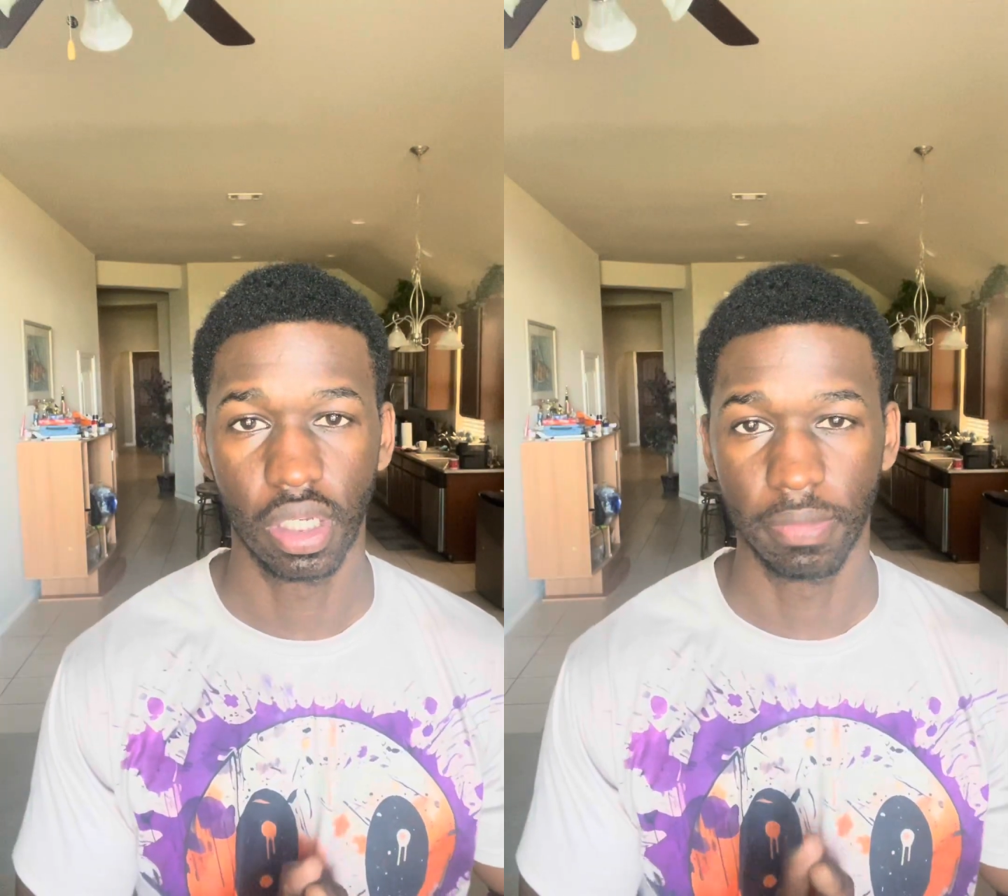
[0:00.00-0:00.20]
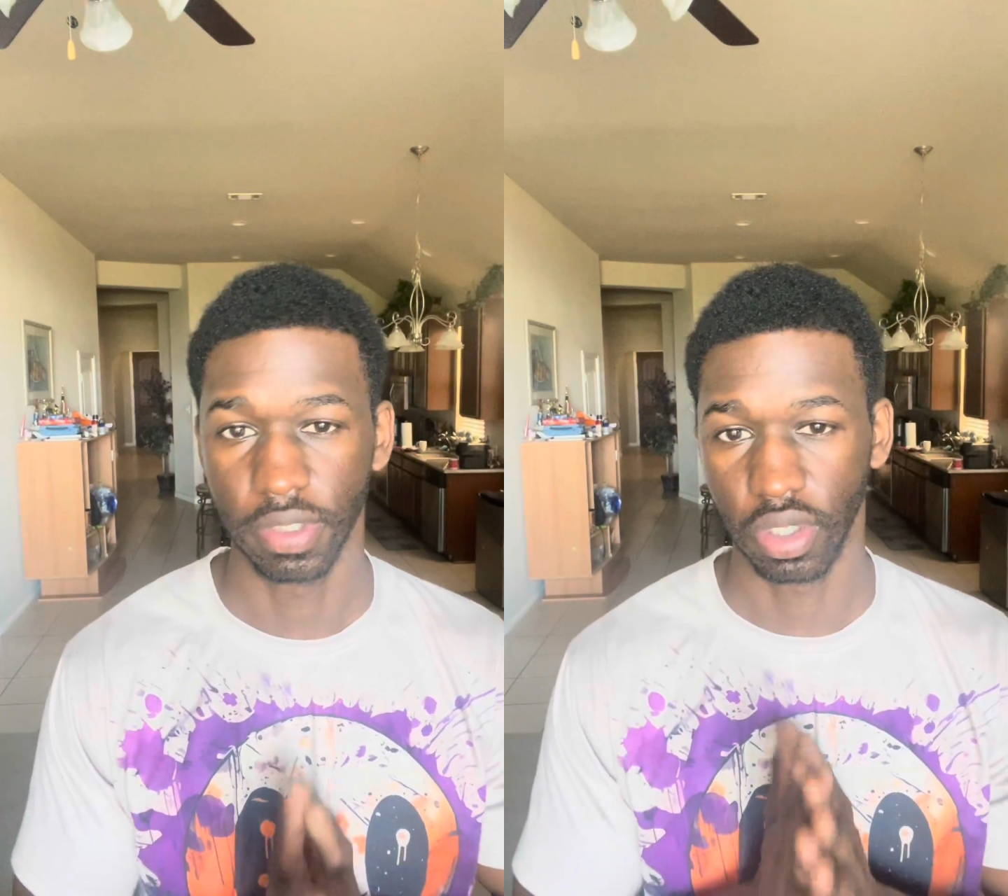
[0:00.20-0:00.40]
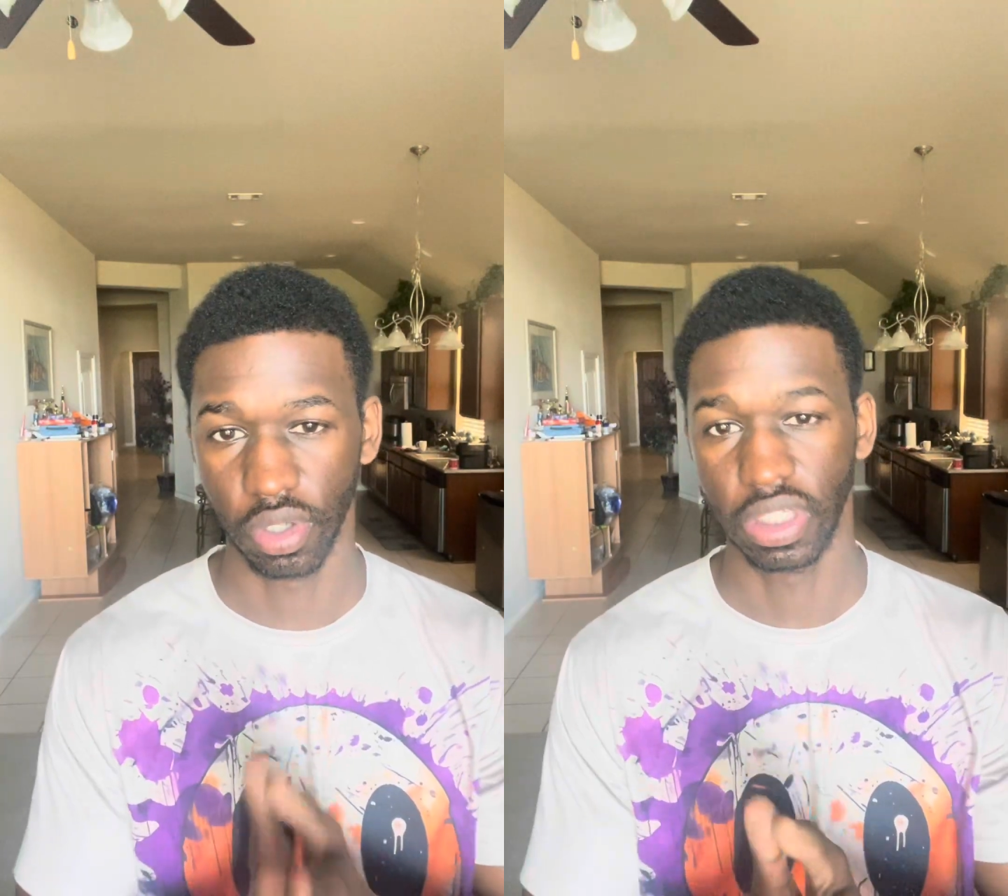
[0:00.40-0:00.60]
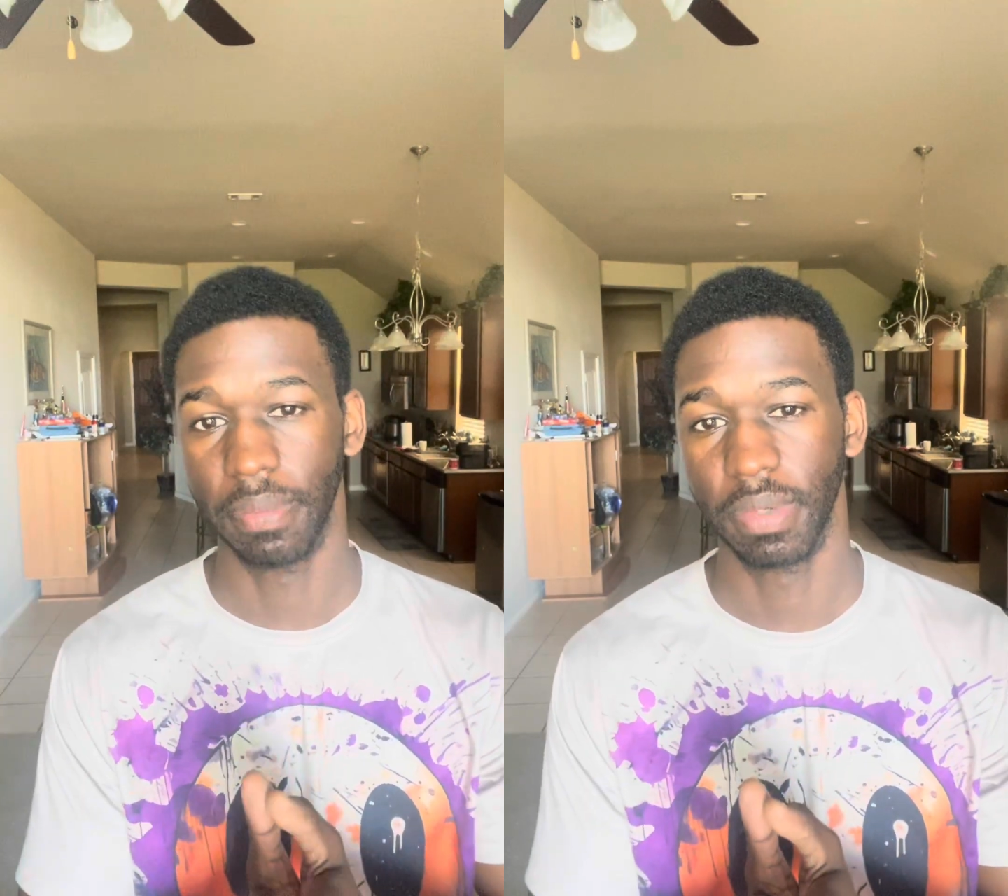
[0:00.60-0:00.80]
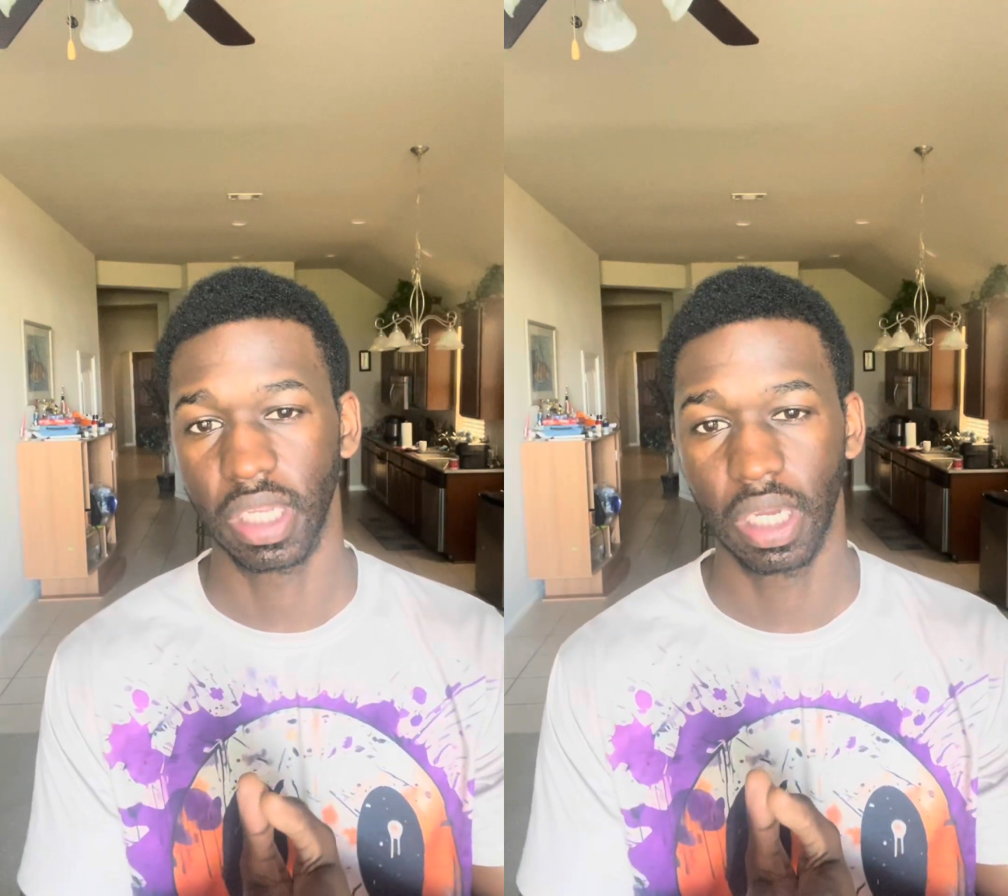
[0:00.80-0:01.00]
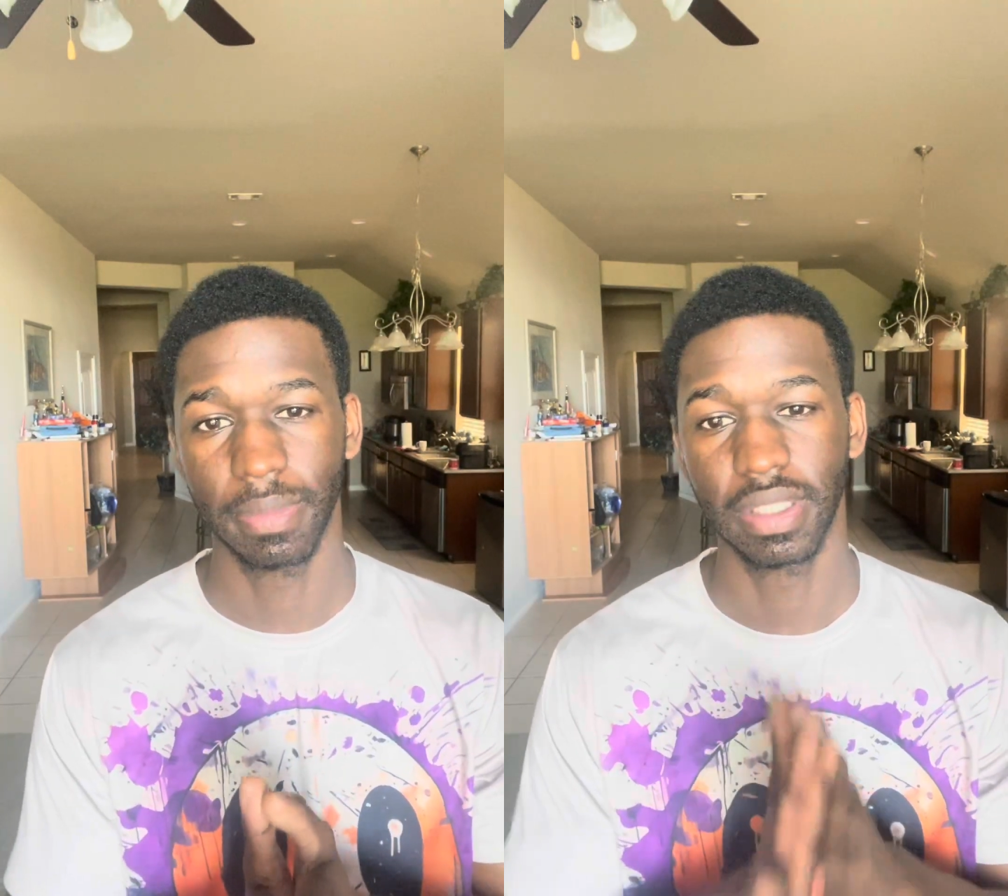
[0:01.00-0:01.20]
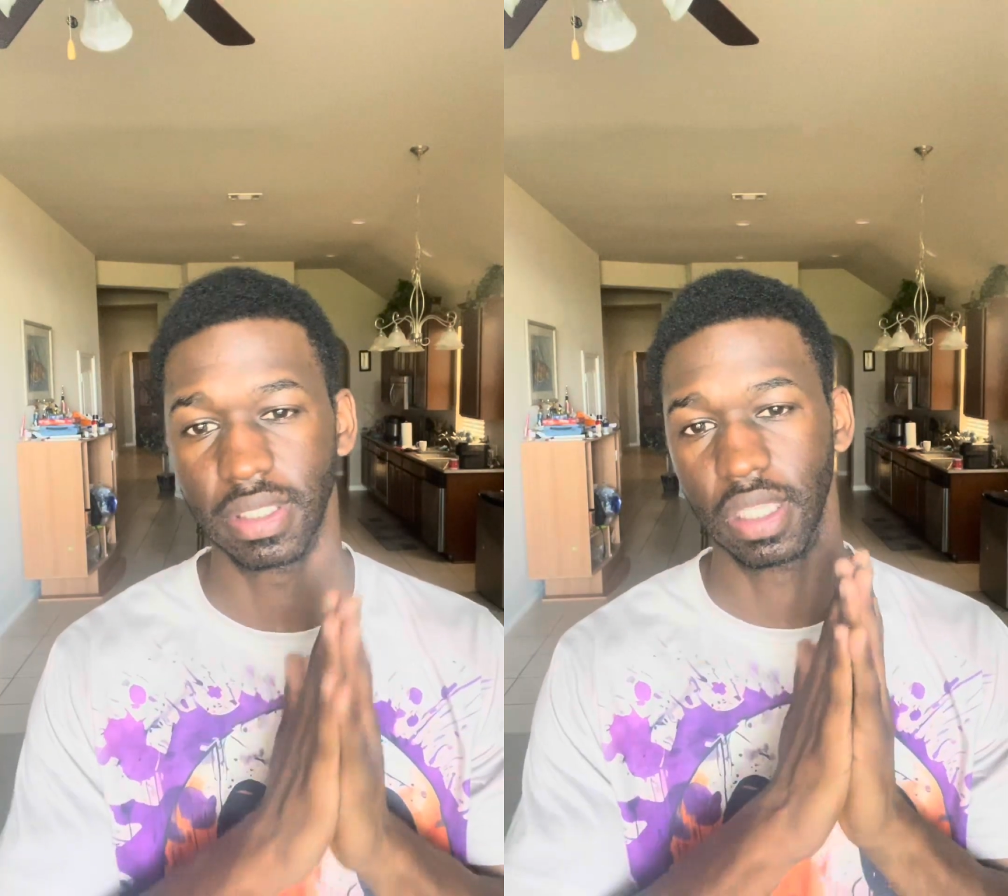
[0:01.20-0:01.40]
just go ahead and drop them in the comments.